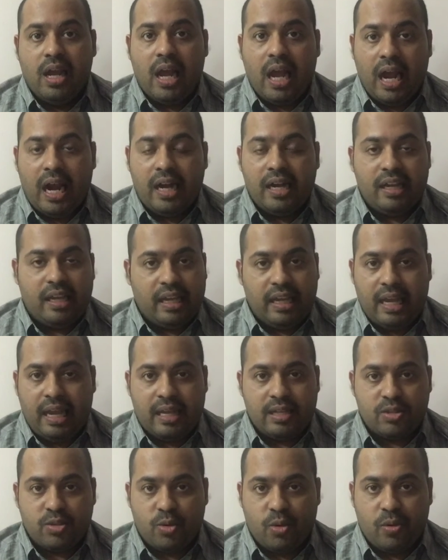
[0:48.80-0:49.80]
and he
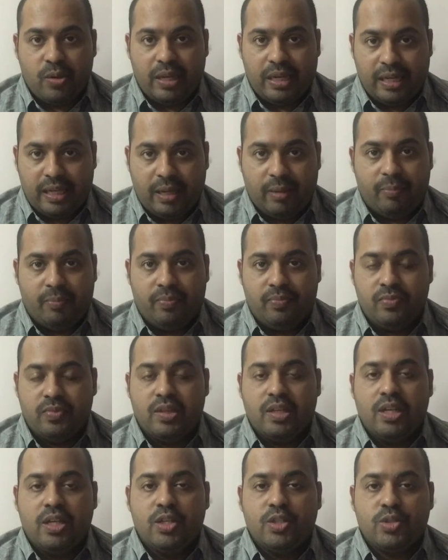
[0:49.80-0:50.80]
has no income.
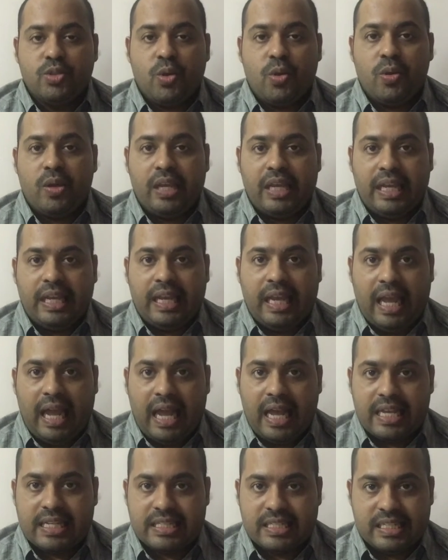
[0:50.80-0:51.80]
So he
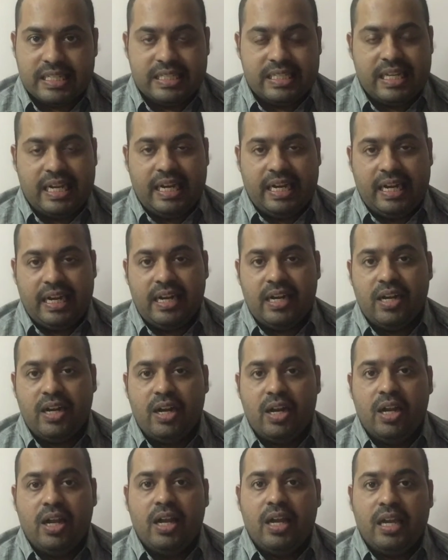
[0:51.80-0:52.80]
has decided
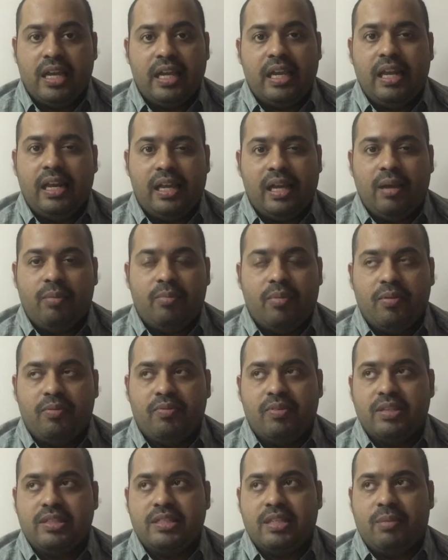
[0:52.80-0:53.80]
he'll come up
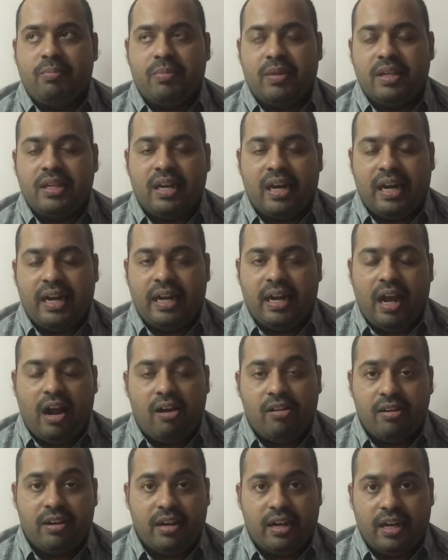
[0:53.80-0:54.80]
with some other
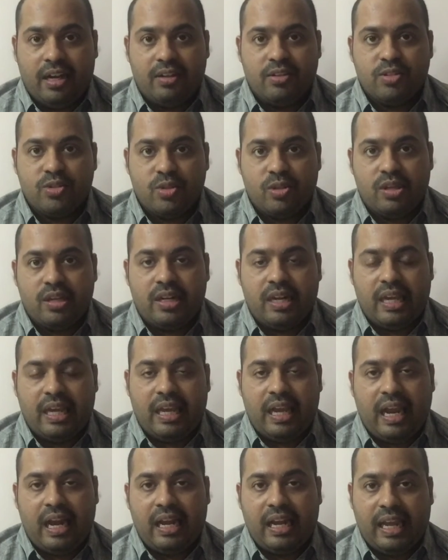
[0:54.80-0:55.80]
alternative so that he
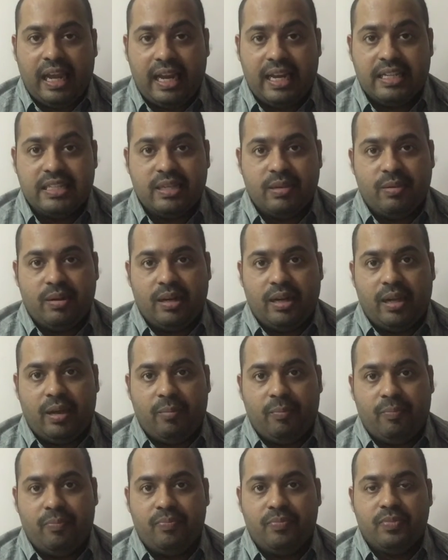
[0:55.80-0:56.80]
can gain some
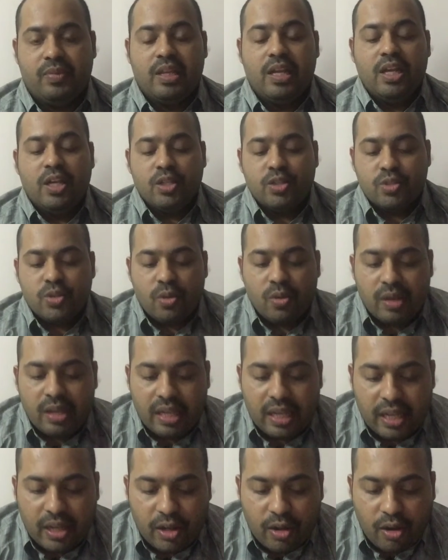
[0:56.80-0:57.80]
income. So
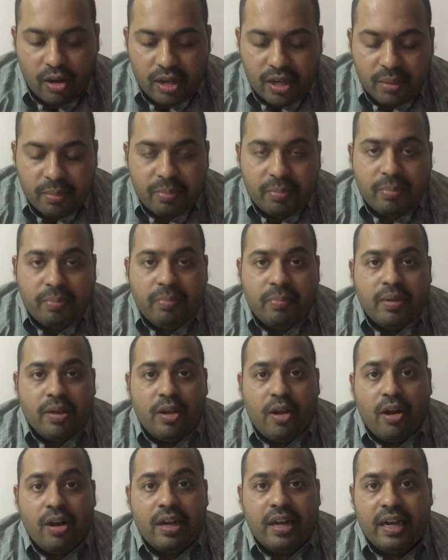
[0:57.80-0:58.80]
he got an
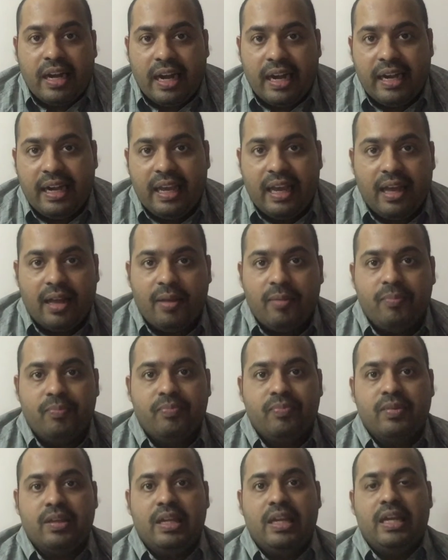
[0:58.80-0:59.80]
idea.
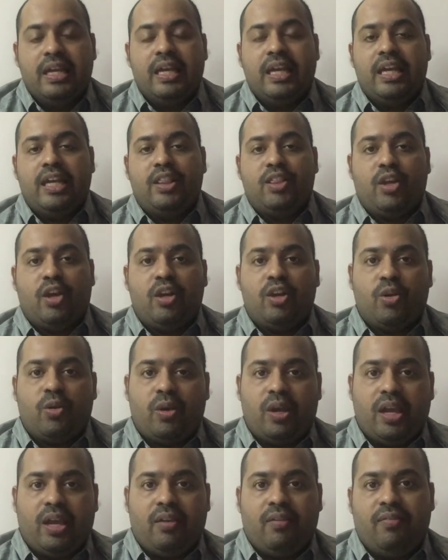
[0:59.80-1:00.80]
He thought,
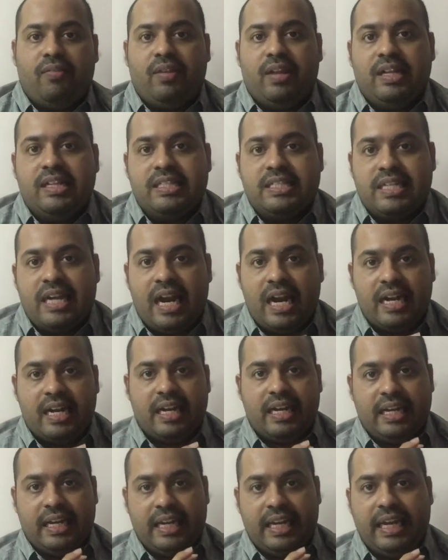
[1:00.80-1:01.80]
okay, we'll start
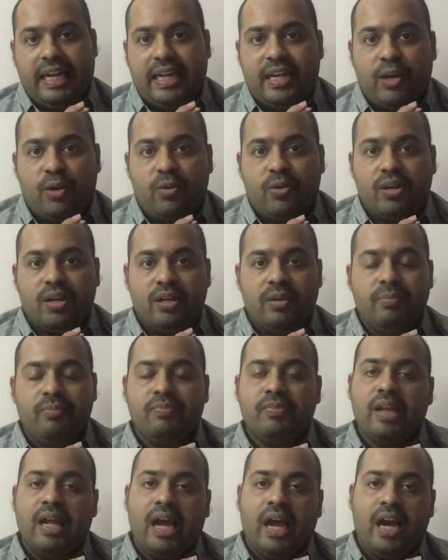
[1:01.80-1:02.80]
an eat out
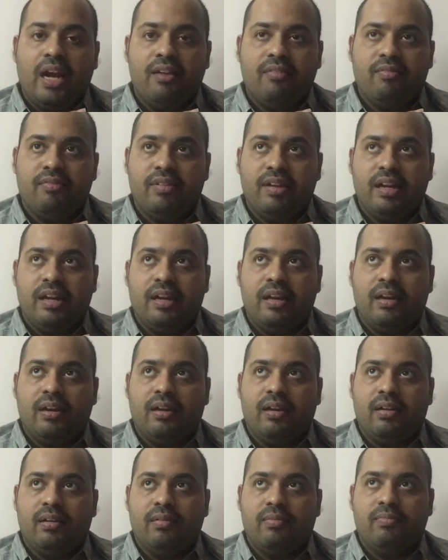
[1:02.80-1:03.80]
and
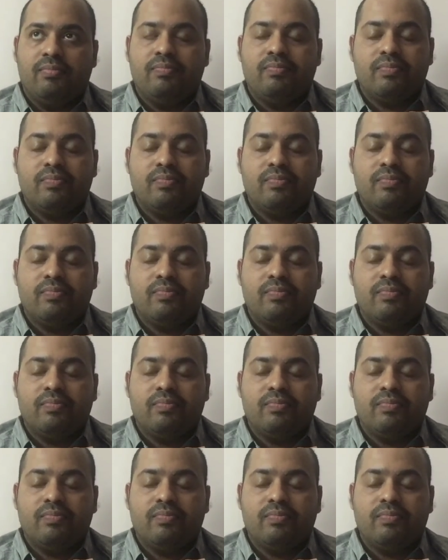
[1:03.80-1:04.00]
we'll